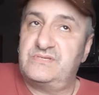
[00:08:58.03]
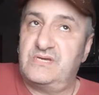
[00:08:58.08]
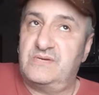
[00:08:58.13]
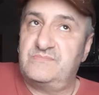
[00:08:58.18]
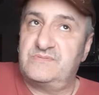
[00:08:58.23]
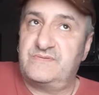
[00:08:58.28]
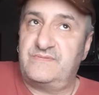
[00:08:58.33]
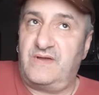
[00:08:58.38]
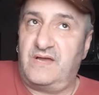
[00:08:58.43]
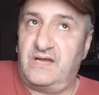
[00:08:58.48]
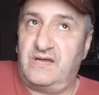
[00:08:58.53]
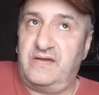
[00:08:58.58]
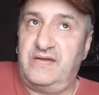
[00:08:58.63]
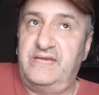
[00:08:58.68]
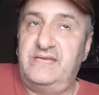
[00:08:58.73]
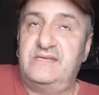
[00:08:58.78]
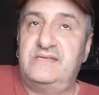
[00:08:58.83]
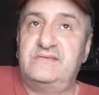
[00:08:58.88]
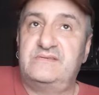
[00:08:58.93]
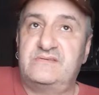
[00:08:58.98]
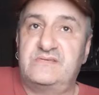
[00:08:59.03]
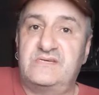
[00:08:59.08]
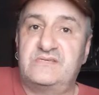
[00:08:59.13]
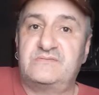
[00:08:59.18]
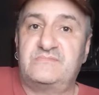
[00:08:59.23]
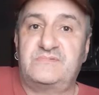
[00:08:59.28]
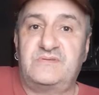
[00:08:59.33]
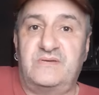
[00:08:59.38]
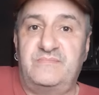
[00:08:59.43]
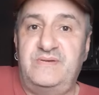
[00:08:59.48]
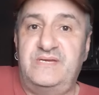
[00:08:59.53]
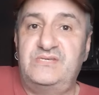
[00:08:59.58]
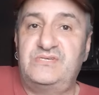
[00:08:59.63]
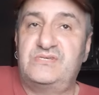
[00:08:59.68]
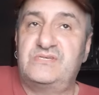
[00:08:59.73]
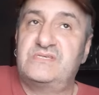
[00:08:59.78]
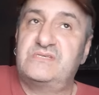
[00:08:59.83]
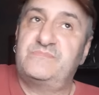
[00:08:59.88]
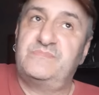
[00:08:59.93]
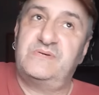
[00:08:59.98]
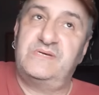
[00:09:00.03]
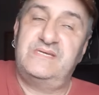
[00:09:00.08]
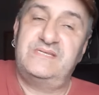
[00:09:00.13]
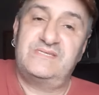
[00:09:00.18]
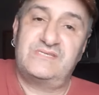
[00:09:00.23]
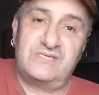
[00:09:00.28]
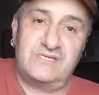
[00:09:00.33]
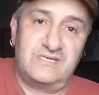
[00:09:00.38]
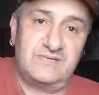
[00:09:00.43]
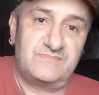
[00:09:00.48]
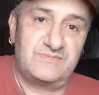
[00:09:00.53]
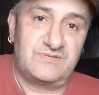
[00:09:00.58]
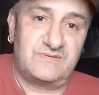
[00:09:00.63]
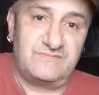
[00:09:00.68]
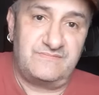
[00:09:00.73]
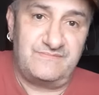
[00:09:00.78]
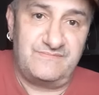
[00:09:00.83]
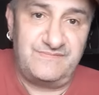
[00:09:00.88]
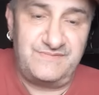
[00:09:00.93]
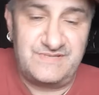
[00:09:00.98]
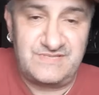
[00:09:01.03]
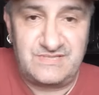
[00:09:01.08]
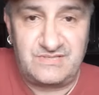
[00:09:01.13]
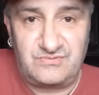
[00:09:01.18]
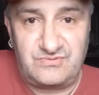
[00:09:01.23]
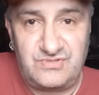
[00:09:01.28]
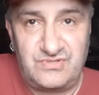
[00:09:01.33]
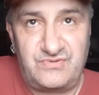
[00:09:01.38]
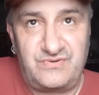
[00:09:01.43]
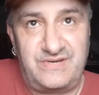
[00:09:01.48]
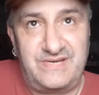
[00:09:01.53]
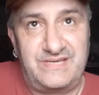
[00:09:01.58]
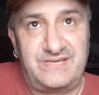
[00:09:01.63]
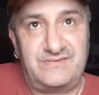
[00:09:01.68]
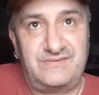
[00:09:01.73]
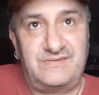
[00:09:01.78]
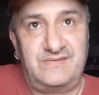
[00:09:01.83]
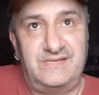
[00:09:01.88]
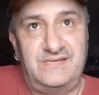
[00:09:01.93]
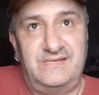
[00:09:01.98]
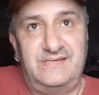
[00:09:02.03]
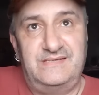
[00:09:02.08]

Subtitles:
terms of height, in terms of dimensions, but in terms of physical strength